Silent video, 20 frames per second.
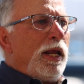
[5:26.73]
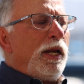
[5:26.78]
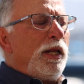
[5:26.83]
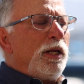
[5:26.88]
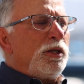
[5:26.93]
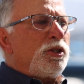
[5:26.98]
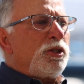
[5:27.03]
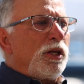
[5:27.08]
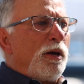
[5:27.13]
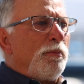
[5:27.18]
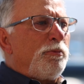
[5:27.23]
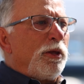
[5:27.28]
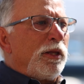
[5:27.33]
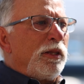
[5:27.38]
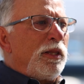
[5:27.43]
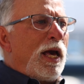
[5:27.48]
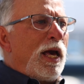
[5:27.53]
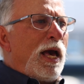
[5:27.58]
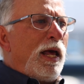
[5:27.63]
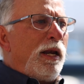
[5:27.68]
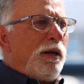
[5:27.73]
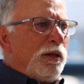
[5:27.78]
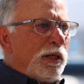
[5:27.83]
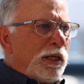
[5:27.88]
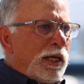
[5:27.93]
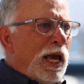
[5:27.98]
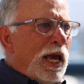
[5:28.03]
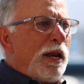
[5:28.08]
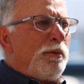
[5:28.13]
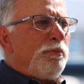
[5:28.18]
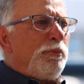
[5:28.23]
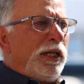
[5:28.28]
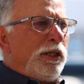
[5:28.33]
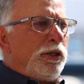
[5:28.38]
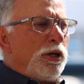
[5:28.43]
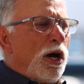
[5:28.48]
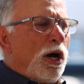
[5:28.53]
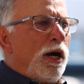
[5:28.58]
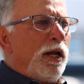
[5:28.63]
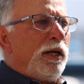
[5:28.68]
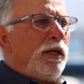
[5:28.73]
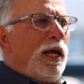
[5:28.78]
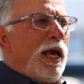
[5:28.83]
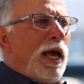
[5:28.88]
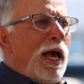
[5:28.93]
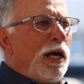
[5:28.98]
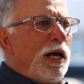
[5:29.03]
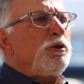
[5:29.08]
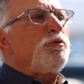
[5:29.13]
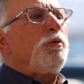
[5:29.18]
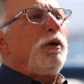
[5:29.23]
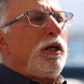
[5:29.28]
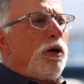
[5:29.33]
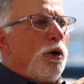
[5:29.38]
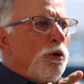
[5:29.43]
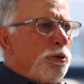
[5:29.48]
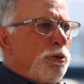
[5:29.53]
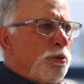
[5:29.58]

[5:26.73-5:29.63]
it is something that can be done as we go